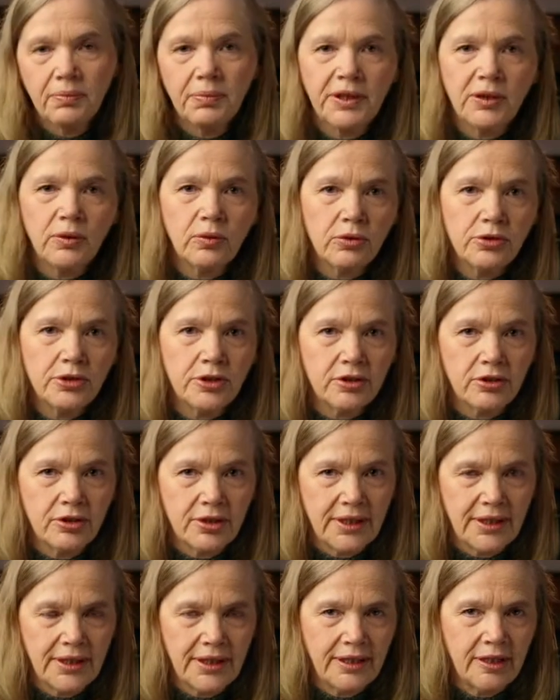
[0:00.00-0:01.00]
but also to
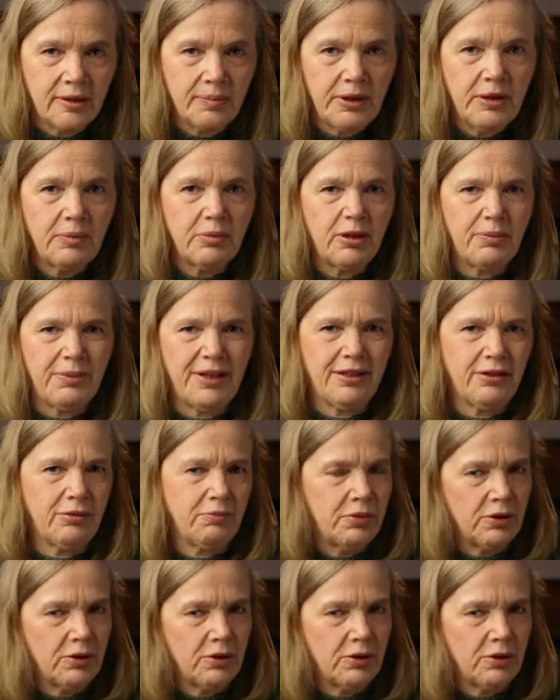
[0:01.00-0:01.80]
tell other people about it.